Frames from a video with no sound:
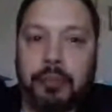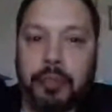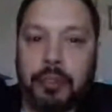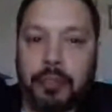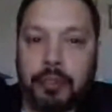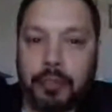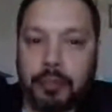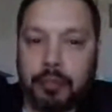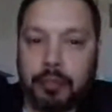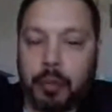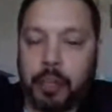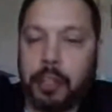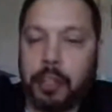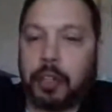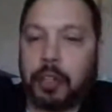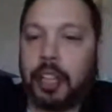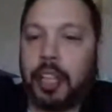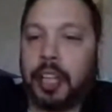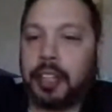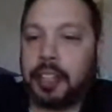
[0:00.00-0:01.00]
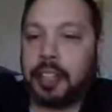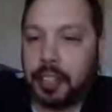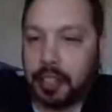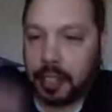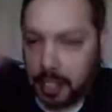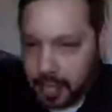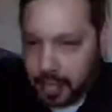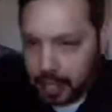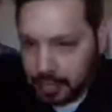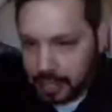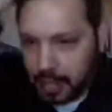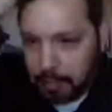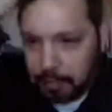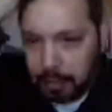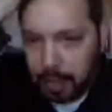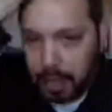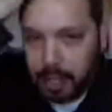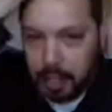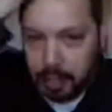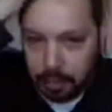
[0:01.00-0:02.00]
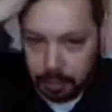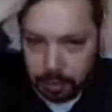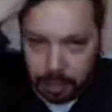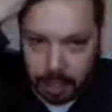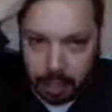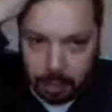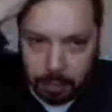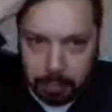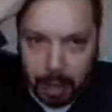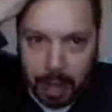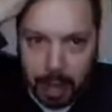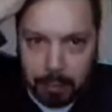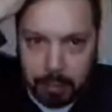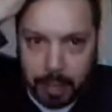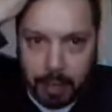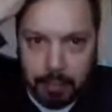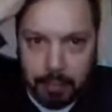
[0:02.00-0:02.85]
have you when you click the get template it'll it'll